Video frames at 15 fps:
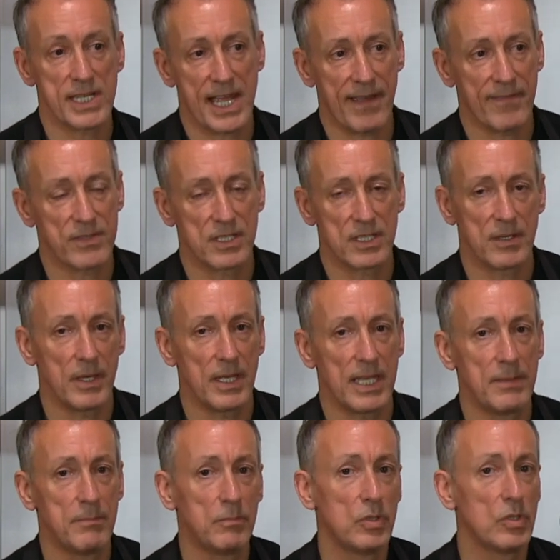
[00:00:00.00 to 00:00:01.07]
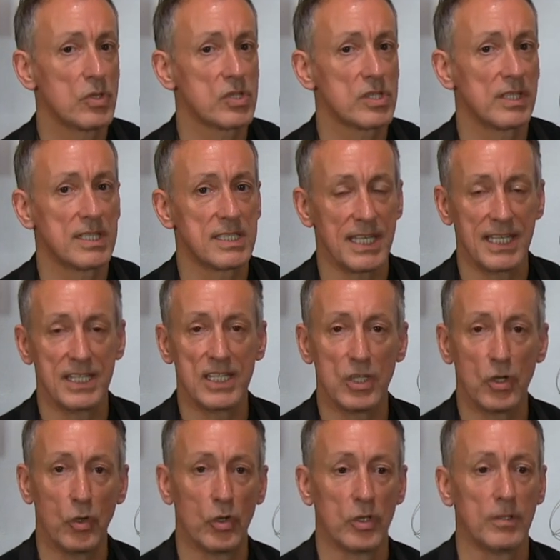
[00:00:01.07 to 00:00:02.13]
after immersing it in the
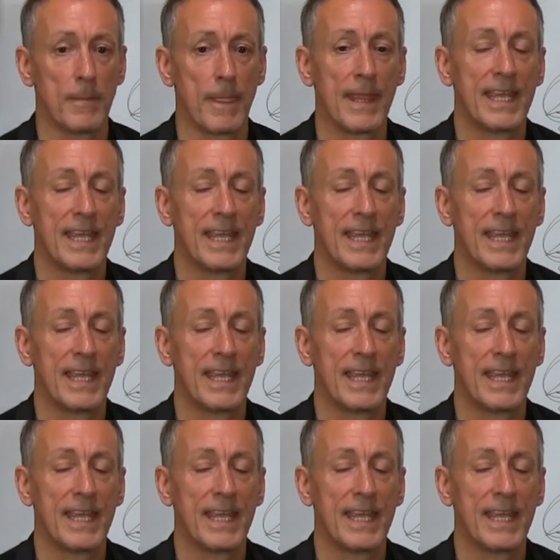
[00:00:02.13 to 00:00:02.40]
oil,